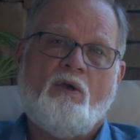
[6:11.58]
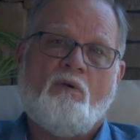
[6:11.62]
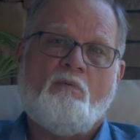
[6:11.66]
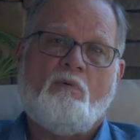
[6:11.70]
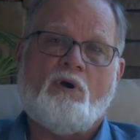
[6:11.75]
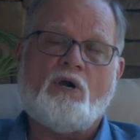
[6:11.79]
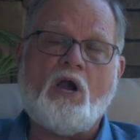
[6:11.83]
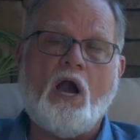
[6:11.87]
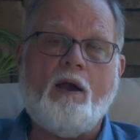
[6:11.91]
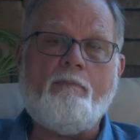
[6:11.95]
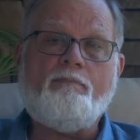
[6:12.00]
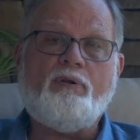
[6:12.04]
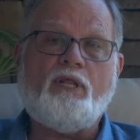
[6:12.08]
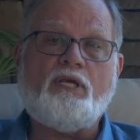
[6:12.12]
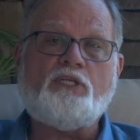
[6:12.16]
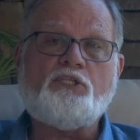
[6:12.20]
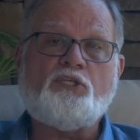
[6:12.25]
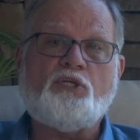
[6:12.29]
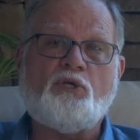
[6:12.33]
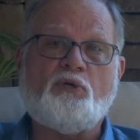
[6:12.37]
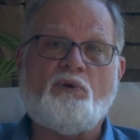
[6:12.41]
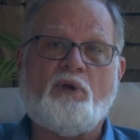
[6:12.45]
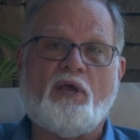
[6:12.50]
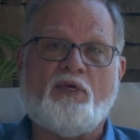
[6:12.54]
Well, God
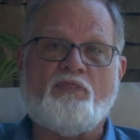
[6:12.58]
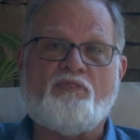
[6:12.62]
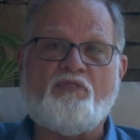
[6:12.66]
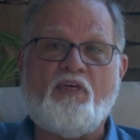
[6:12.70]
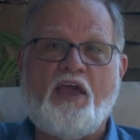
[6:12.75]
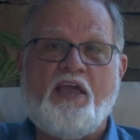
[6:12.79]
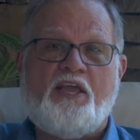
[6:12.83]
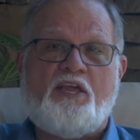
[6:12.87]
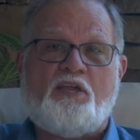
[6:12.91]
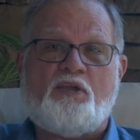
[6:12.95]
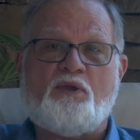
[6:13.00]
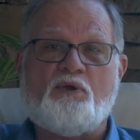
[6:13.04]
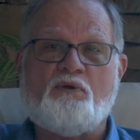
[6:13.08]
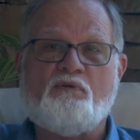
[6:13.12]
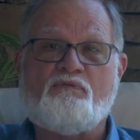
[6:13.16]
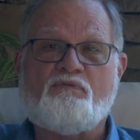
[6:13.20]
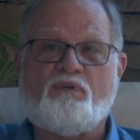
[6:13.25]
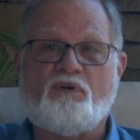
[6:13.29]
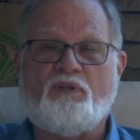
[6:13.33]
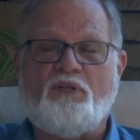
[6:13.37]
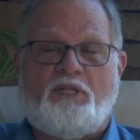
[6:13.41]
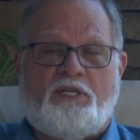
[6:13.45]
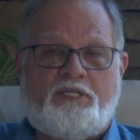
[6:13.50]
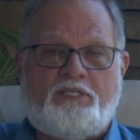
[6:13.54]
bless you and thank you
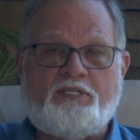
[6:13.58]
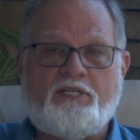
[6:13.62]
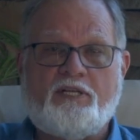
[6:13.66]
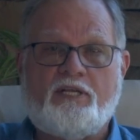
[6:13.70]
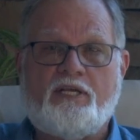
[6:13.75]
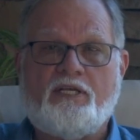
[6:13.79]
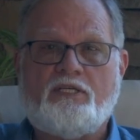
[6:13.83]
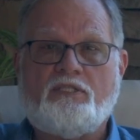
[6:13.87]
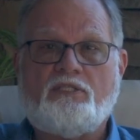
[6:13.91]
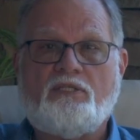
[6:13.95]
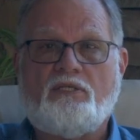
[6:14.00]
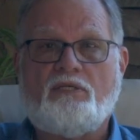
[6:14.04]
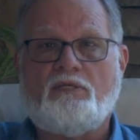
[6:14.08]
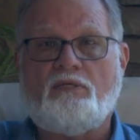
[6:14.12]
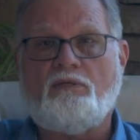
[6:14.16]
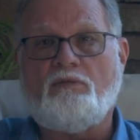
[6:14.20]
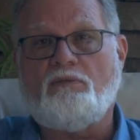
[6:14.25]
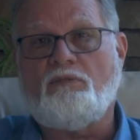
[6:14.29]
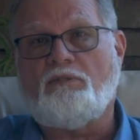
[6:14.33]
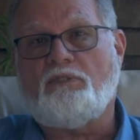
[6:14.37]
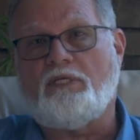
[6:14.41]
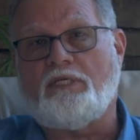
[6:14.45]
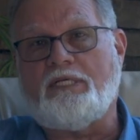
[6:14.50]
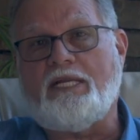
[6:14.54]
for listening
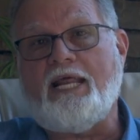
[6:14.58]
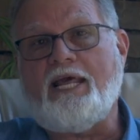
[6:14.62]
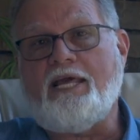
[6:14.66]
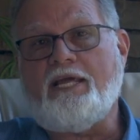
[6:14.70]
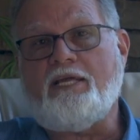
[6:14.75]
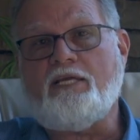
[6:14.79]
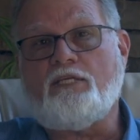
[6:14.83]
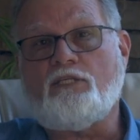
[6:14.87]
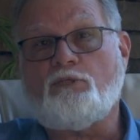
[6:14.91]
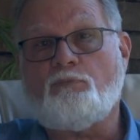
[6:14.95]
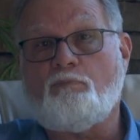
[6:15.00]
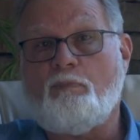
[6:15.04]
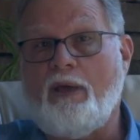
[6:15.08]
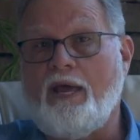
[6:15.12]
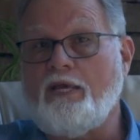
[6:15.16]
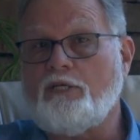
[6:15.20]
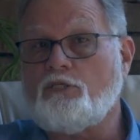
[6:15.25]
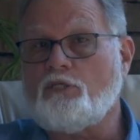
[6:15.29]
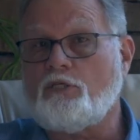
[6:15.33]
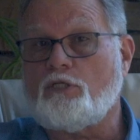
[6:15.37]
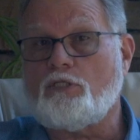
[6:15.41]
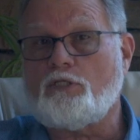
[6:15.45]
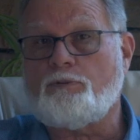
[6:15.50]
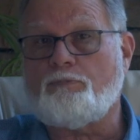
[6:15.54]
to today's
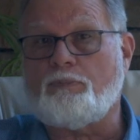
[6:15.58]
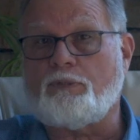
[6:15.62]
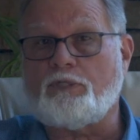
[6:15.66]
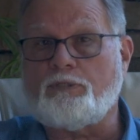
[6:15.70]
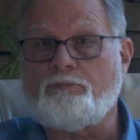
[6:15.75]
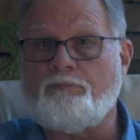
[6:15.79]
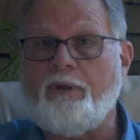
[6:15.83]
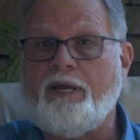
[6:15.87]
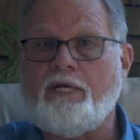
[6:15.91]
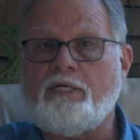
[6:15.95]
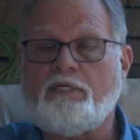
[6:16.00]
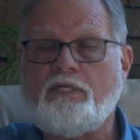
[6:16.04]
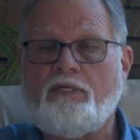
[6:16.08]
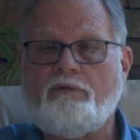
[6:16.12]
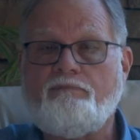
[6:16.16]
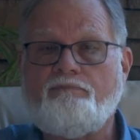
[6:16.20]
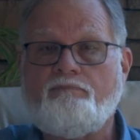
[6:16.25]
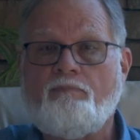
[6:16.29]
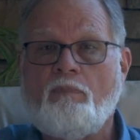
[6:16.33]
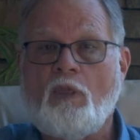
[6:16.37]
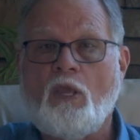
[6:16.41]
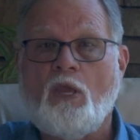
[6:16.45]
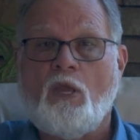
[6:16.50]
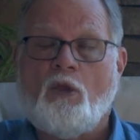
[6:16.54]
Pastor's Perspective.
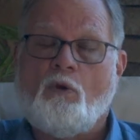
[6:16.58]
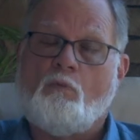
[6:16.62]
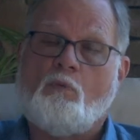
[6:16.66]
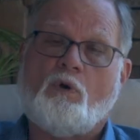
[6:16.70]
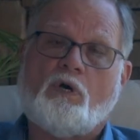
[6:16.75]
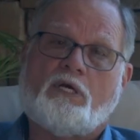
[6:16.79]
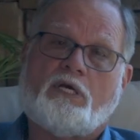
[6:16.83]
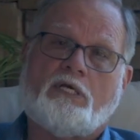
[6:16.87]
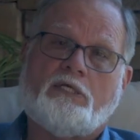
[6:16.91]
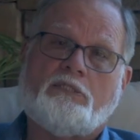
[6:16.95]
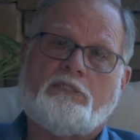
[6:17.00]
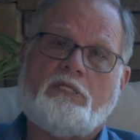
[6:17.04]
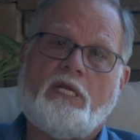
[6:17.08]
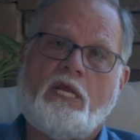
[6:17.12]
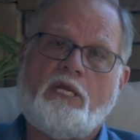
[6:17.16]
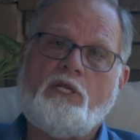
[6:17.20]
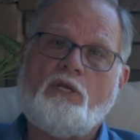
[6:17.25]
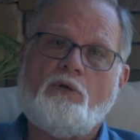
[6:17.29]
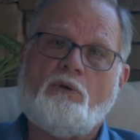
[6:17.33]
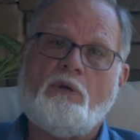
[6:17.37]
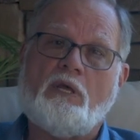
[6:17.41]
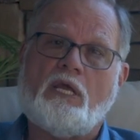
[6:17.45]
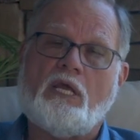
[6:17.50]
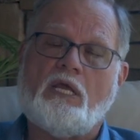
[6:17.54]
We'll
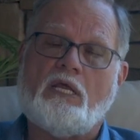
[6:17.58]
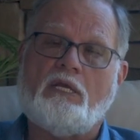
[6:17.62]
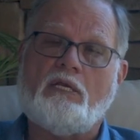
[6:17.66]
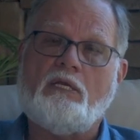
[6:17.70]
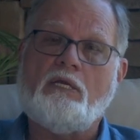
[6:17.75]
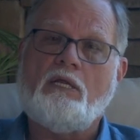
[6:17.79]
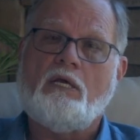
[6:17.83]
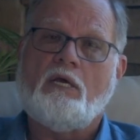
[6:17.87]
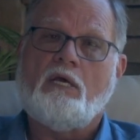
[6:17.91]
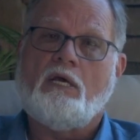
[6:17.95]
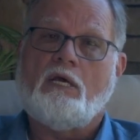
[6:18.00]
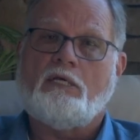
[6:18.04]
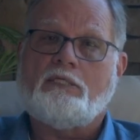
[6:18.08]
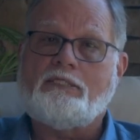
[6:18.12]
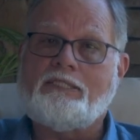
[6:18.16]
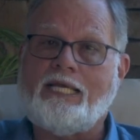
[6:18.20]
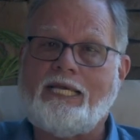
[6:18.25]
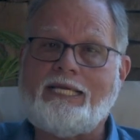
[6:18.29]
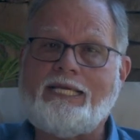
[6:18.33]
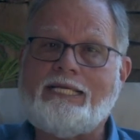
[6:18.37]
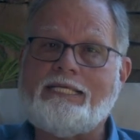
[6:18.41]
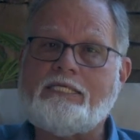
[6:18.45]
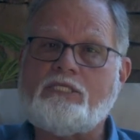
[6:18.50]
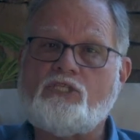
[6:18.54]
continue in
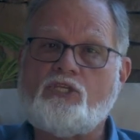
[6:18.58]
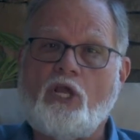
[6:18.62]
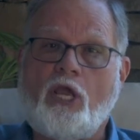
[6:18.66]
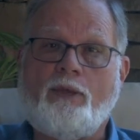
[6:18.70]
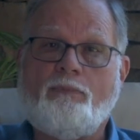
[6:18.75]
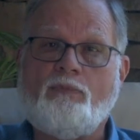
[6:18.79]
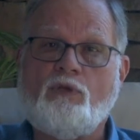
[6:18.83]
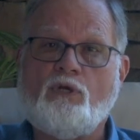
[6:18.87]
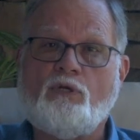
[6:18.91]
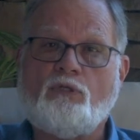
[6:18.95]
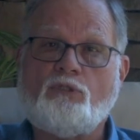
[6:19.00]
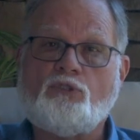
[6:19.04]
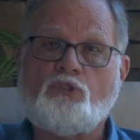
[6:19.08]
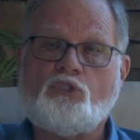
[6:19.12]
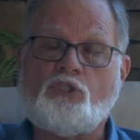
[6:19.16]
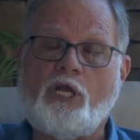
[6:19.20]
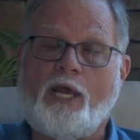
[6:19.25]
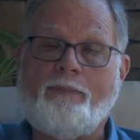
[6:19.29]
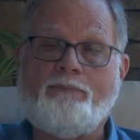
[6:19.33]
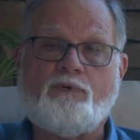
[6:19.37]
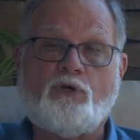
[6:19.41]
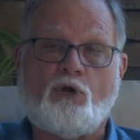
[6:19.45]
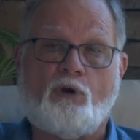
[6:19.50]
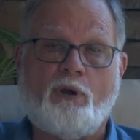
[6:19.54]
2 Samuel
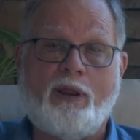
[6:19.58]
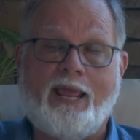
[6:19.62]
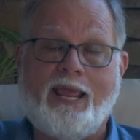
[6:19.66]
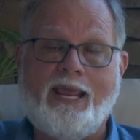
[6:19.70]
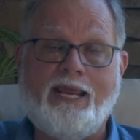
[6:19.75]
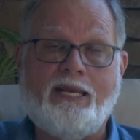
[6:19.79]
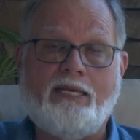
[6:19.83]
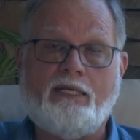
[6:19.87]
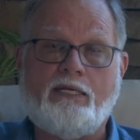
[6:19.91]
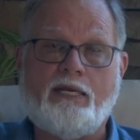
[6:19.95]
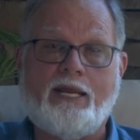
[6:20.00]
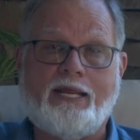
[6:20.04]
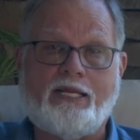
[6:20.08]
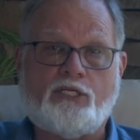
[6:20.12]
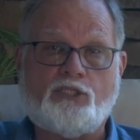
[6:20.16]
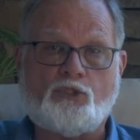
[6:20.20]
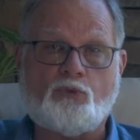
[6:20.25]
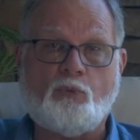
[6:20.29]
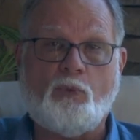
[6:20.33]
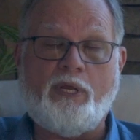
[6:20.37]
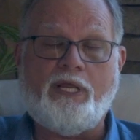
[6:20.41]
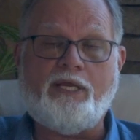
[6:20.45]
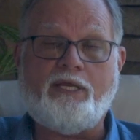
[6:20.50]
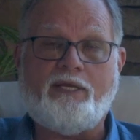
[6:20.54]
chapter 8
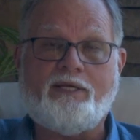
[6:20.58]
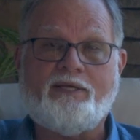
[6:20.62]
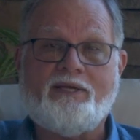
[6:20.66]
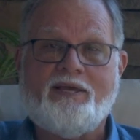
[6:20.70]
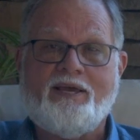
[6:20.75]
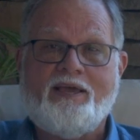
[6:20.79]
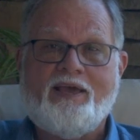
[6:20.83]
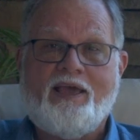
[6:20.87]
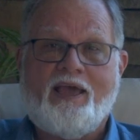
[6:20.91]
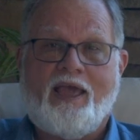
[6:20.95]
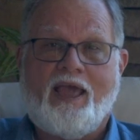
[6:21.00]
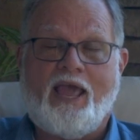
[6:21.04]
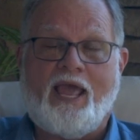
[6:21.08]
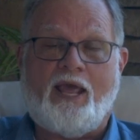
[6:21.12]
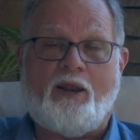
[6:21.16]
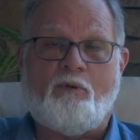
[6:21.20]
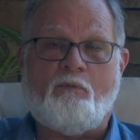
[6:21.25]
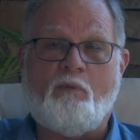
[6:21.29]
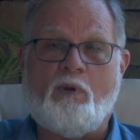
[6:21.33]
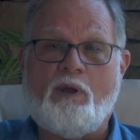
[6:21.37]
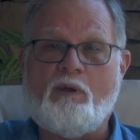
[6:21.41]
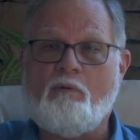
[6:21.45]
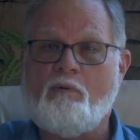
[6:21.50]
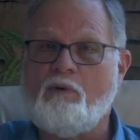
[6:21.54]
next week,
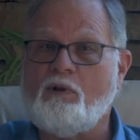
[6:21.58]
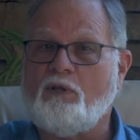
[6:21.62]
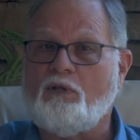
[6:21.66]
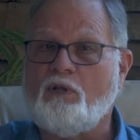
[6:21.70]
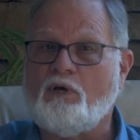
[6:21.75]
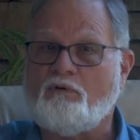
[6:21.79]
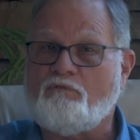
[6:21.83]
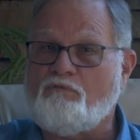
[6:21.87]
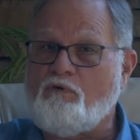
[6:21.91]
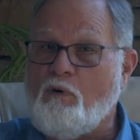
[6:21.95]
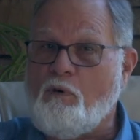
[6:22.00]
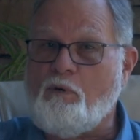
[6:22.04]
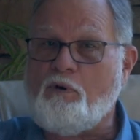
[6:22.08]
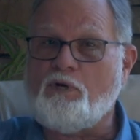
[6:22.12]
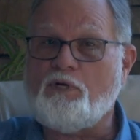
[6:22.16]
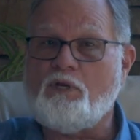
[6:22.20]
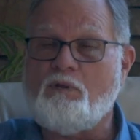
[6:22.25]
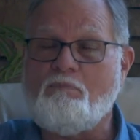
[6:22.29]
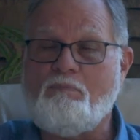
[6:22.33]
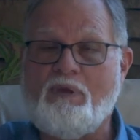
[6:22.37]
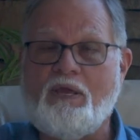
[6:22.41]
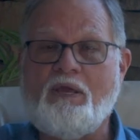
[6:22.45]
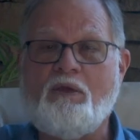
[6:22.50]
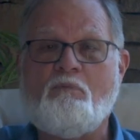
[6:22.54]
and we will look forward
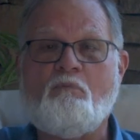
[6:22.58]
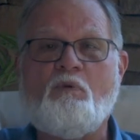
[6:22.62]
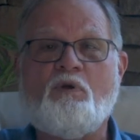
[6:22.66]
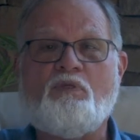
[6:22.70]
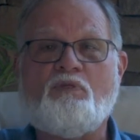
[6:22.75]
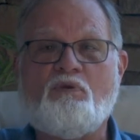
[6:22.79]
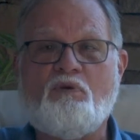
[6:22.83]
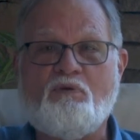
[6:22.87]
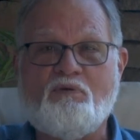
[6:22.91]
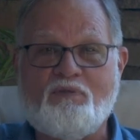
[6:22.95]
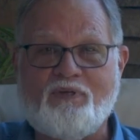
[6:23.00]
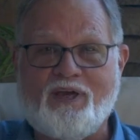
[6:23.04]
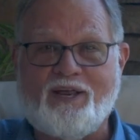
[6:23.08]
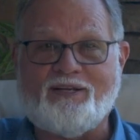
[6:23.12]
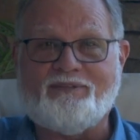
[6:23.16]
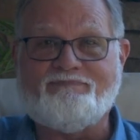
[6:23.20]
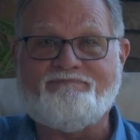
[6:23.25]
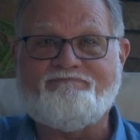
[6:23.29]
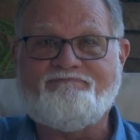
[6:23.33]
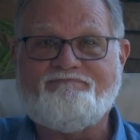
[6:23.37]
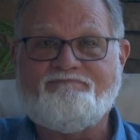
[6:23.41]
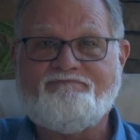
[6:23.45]
to being with you then.